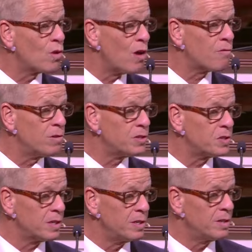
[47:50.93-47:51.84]

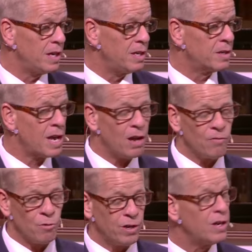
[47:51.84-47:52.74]
Conference in, in
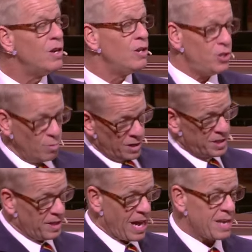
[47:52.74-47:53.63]
California. She went
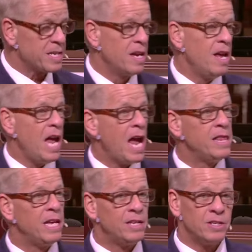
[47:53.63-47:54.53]
to that,
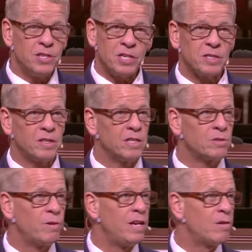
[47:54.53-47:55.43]
and then just
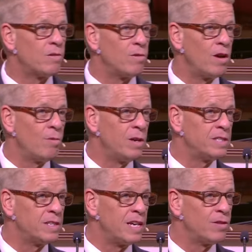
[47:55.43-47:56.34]
this week, uh,
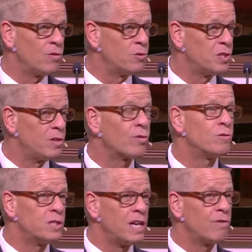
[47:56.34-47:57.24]
Wednesday and Thursday,
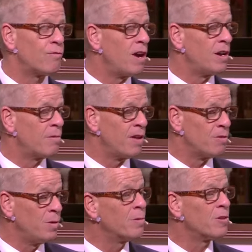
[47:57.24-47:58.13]
Thursday and Friday
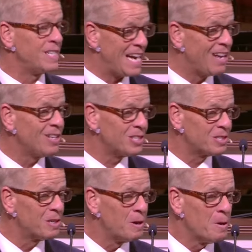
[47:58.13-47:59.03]
rather, we were in
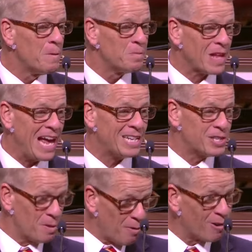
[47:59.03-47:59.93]
Dallas at
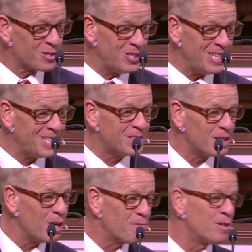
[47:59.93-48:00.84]
uh, Park Cities
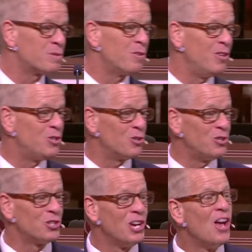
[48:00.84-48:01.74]
uh, Presbyterian Church.